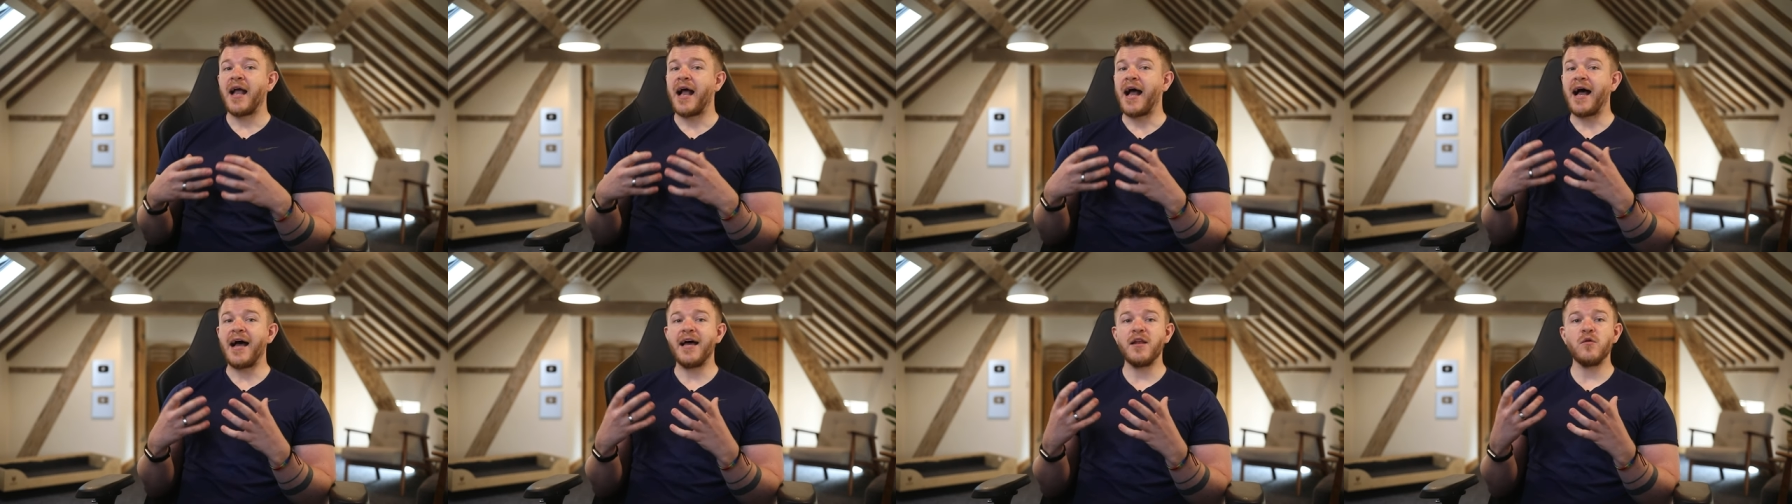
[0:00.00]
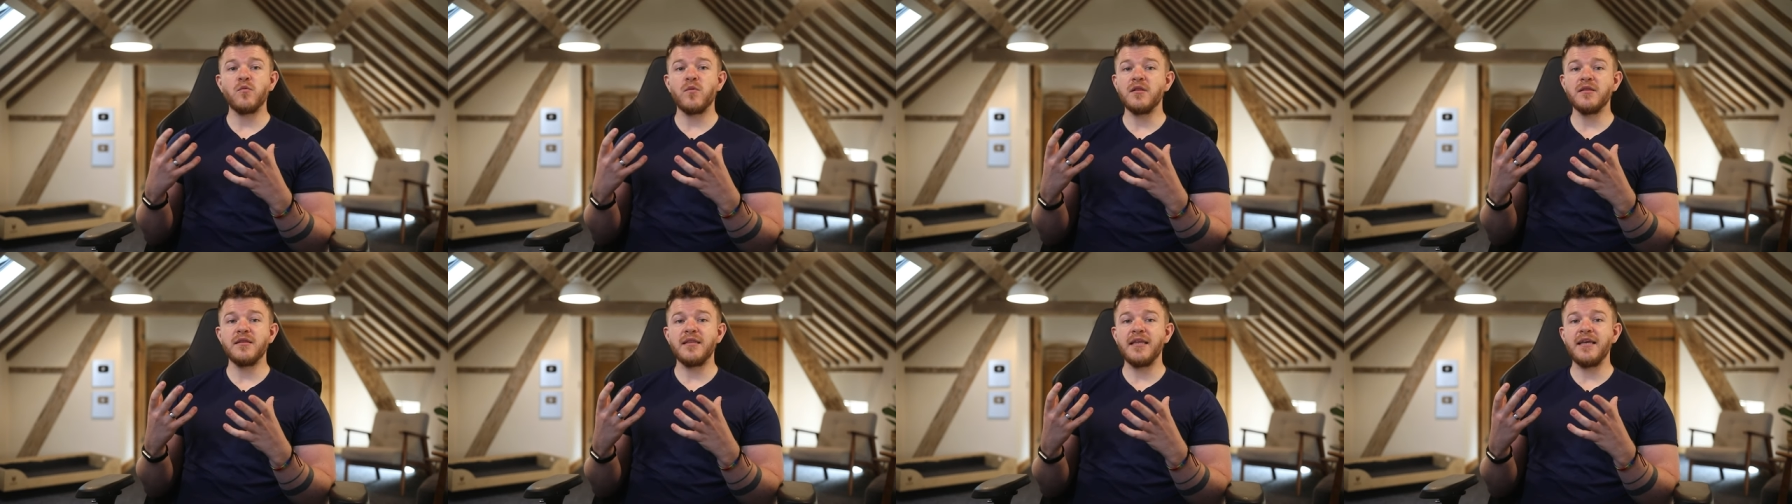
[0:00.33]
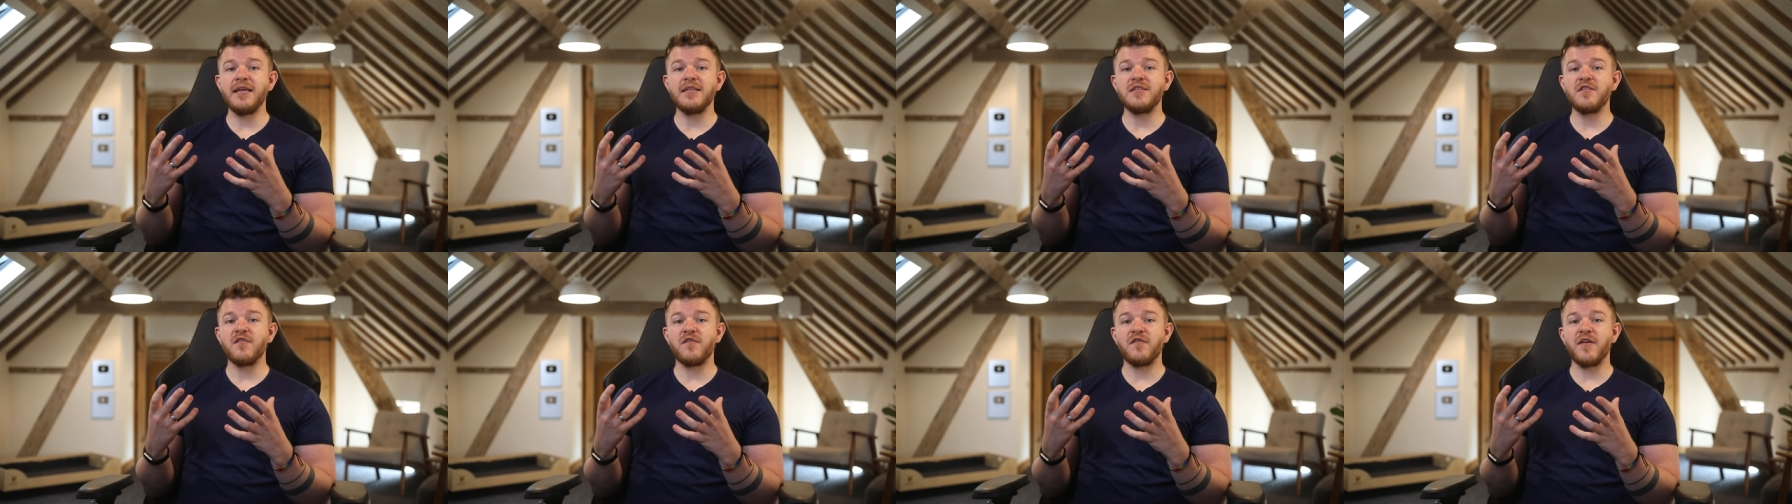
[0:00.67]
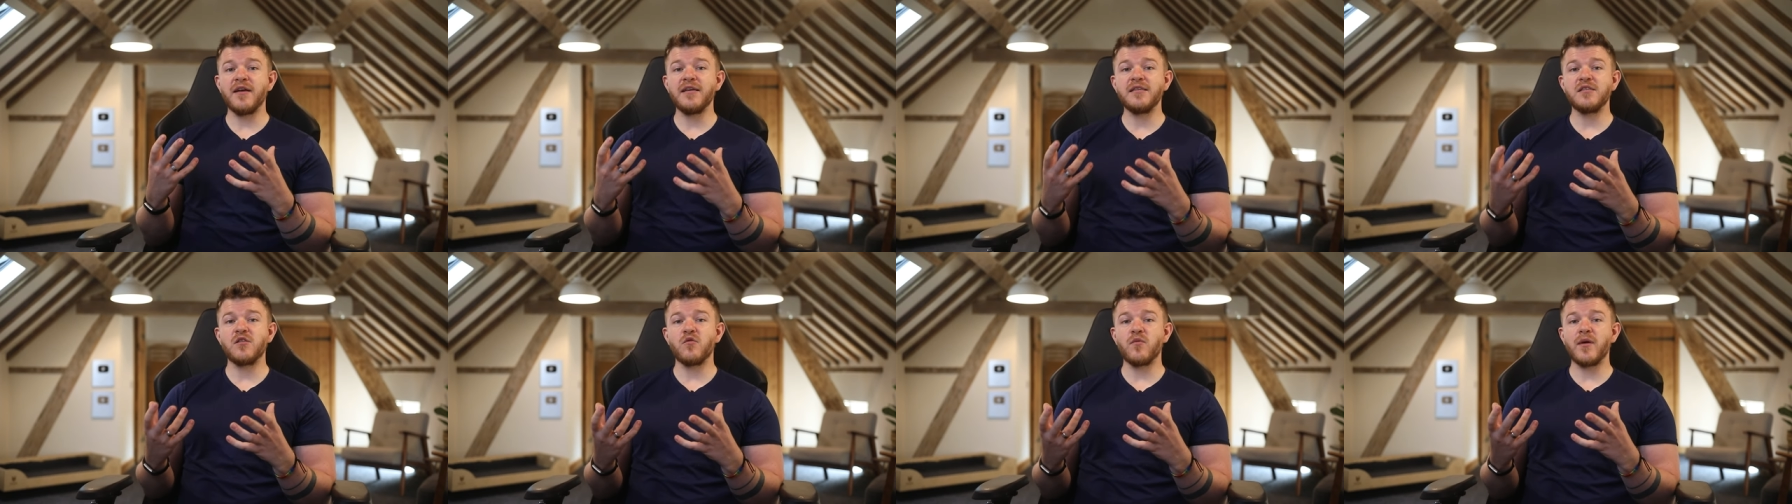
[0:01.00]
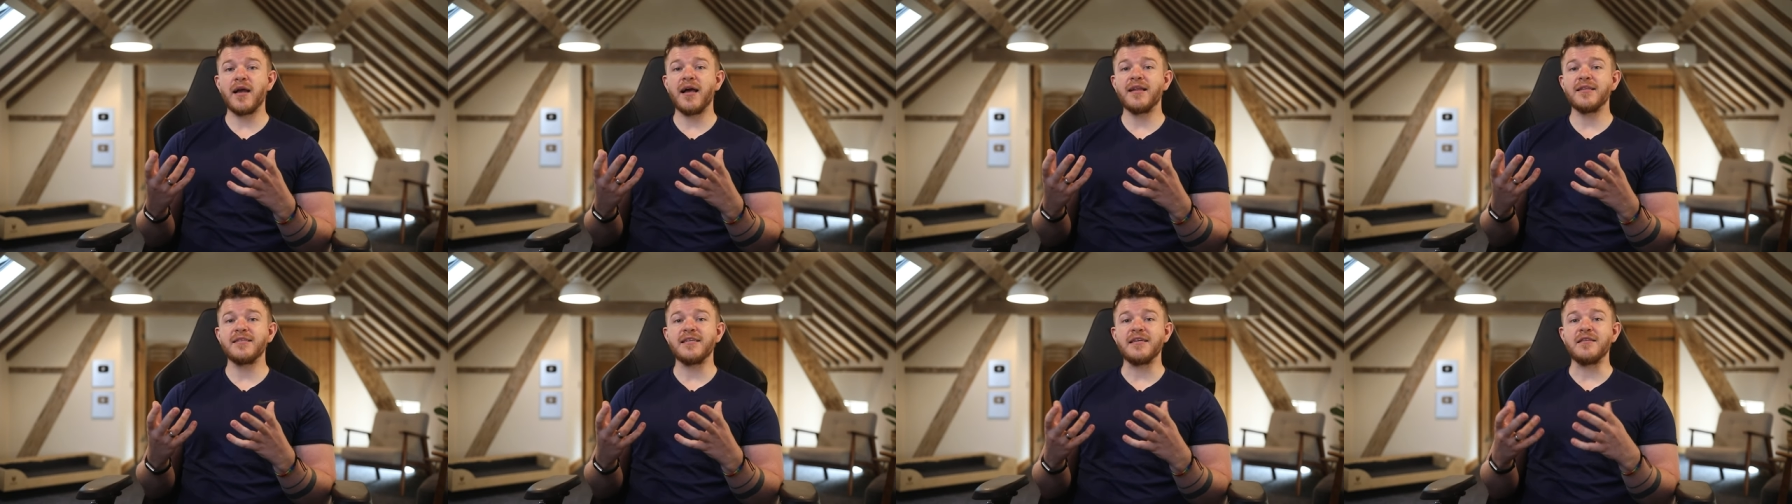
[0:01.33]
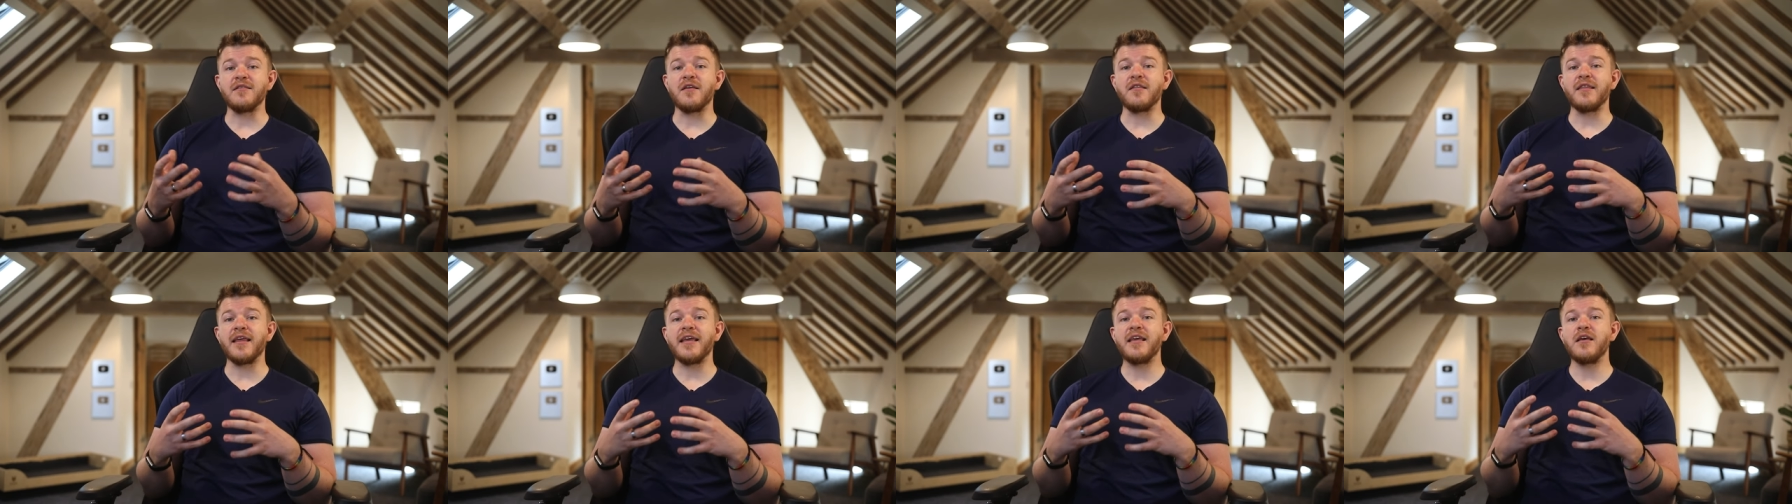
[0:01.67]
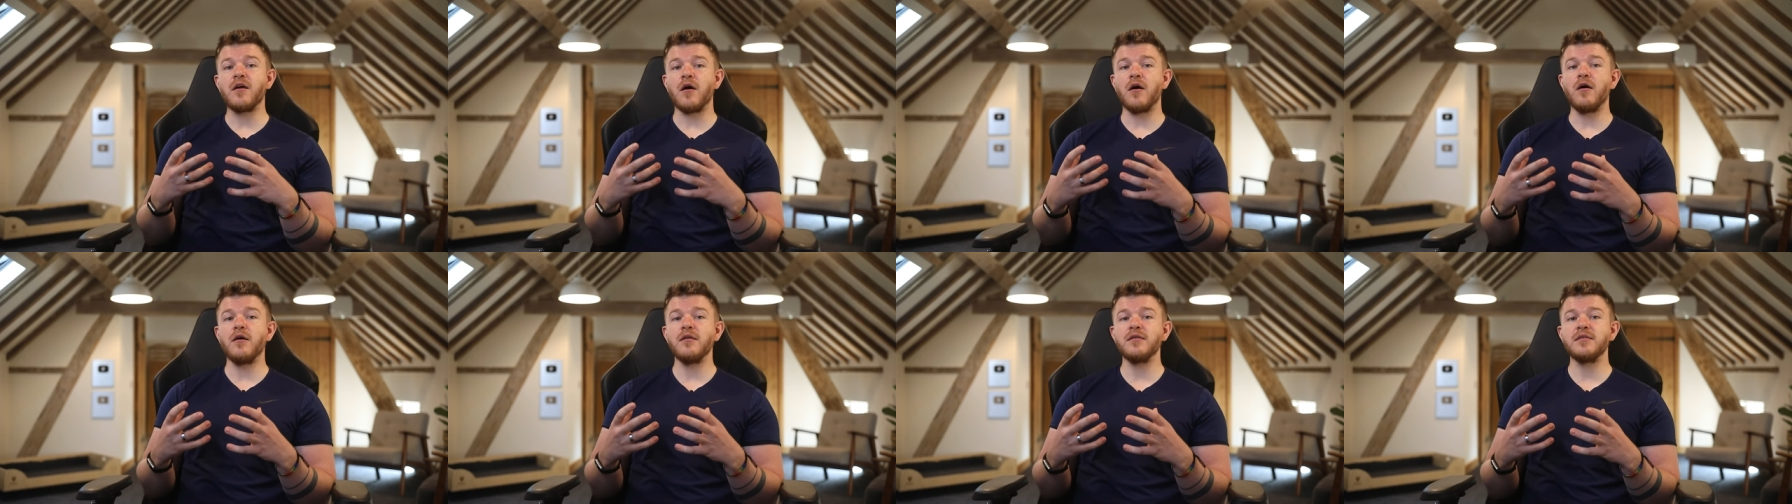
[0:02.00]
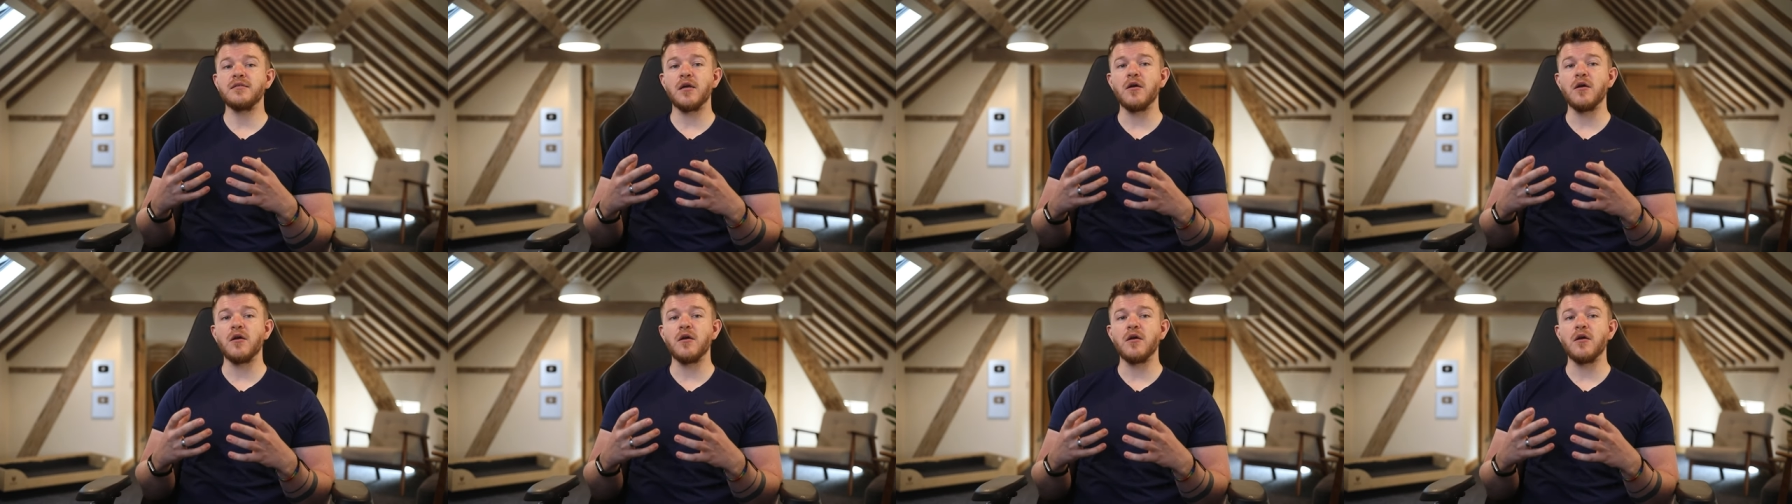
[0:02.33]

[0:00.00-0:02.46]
and will need to face the reality that they can't